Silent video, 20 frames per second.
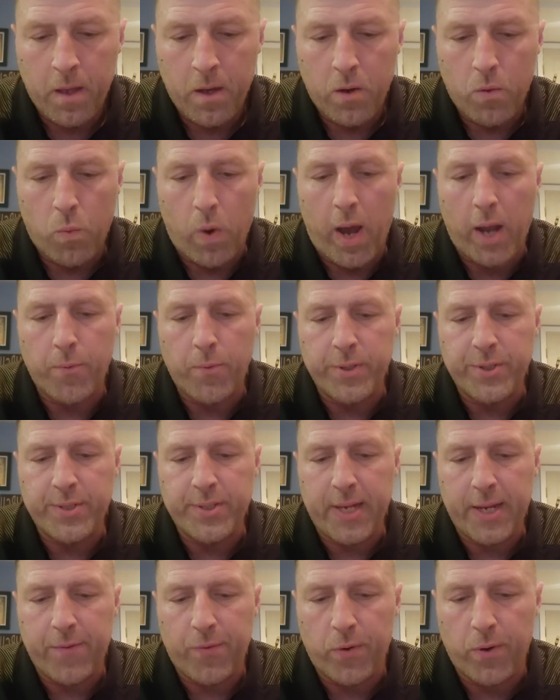wide
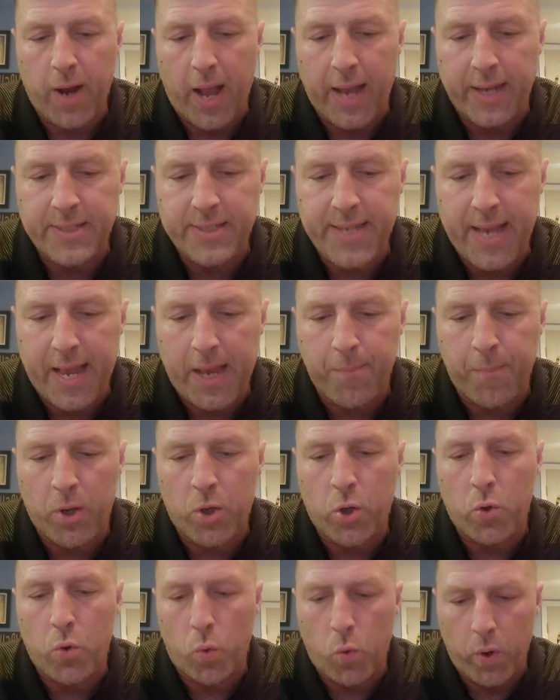receiver Isaiah
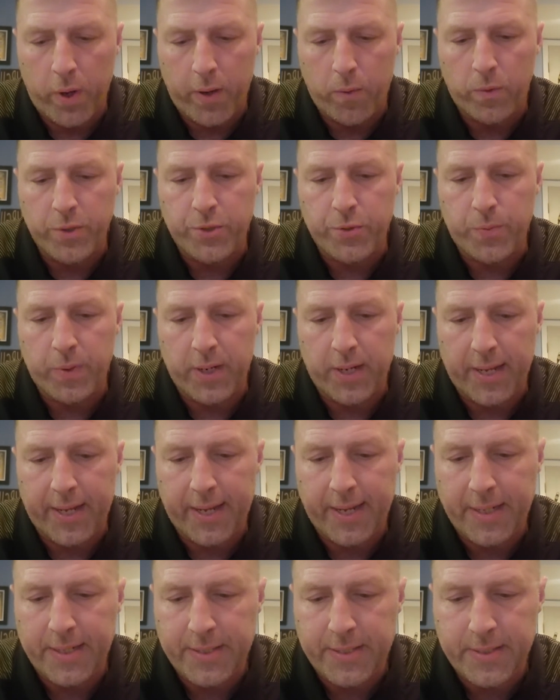McCoy was
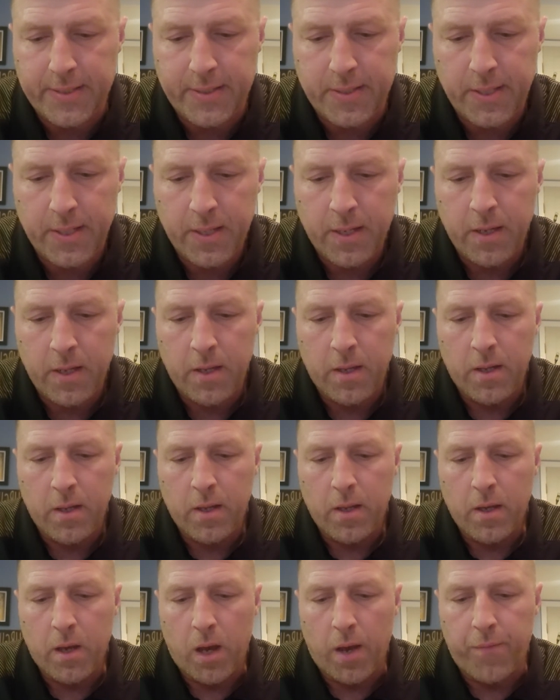released.
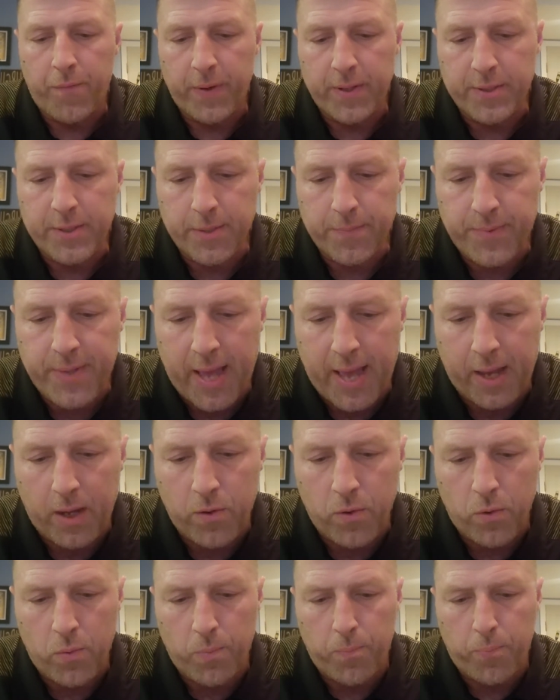Offensive
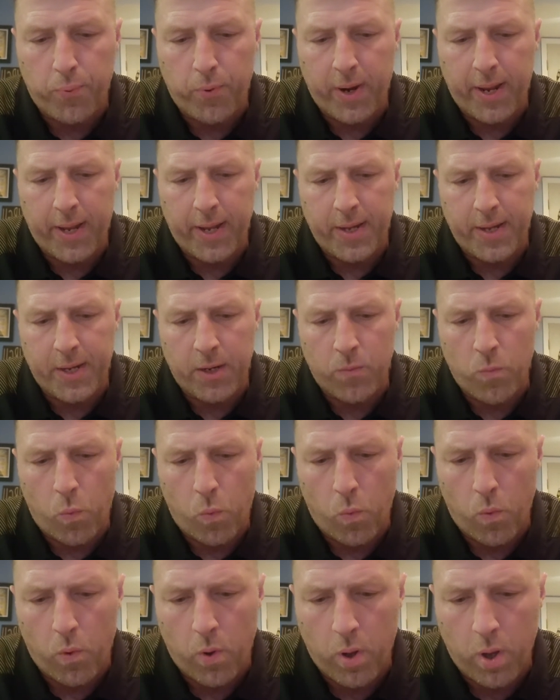tackle Brandon
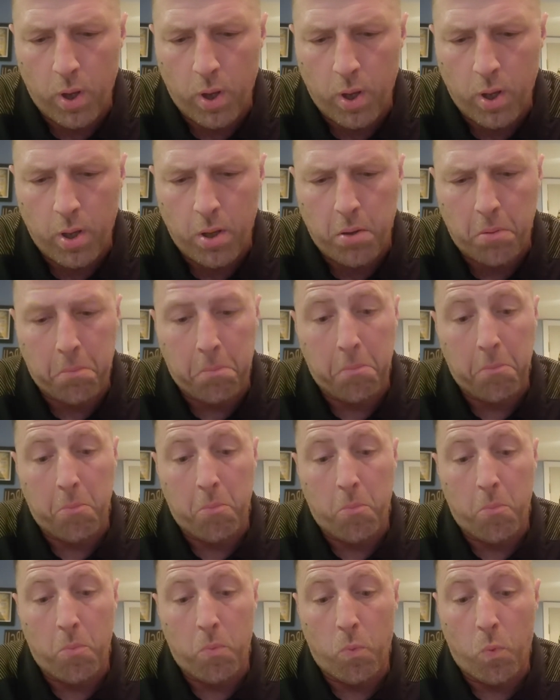
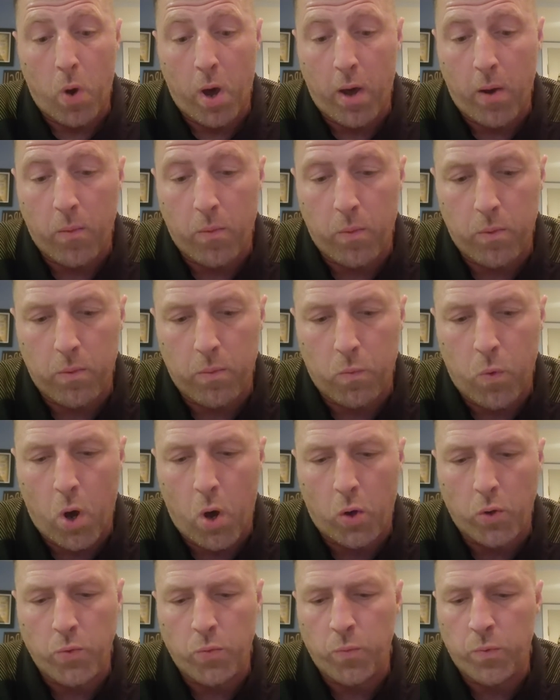
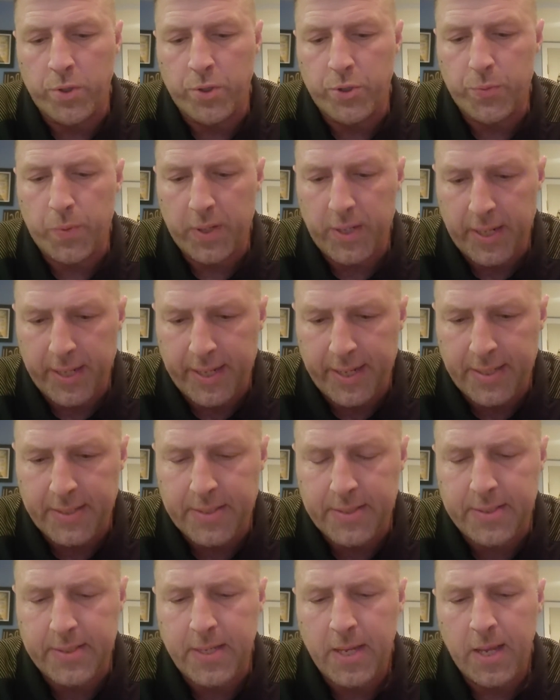Walton was
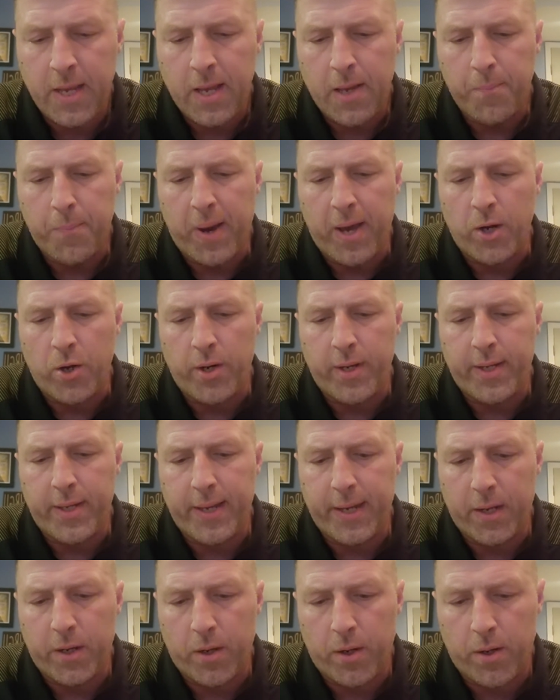released. Punter
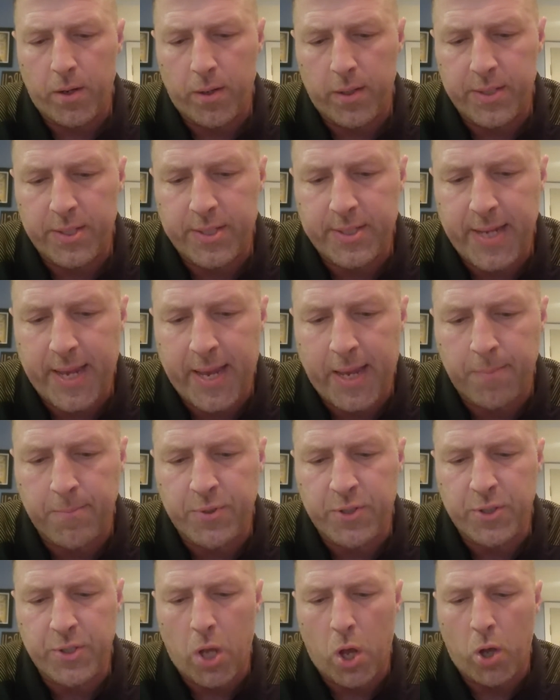kicker Sam
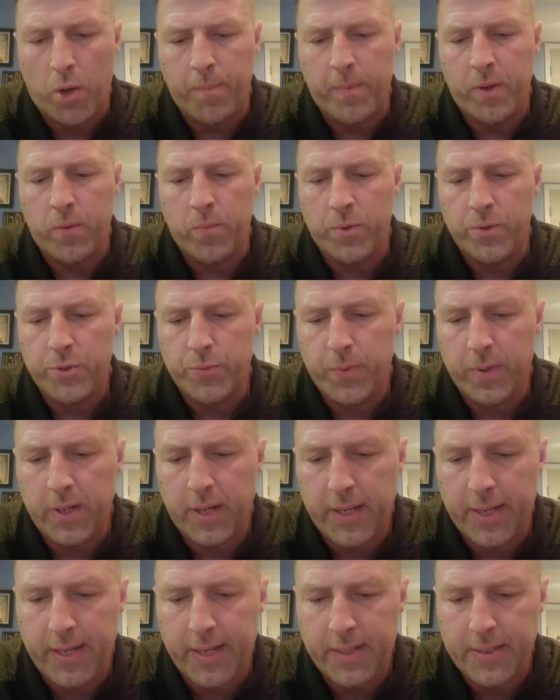Solomon was
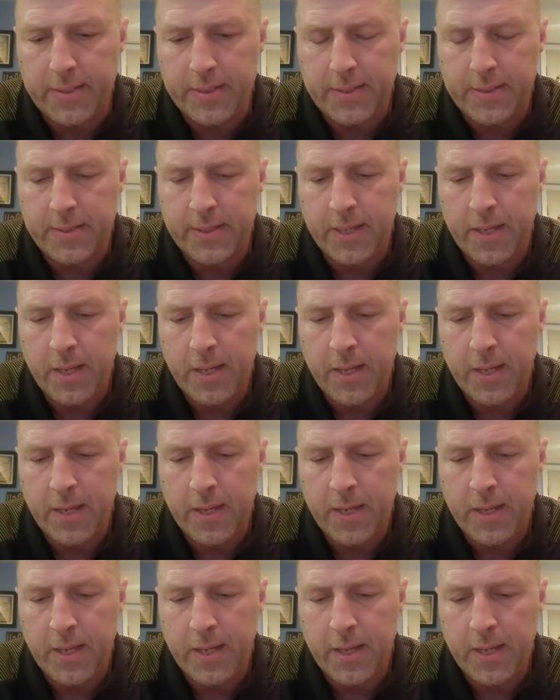released.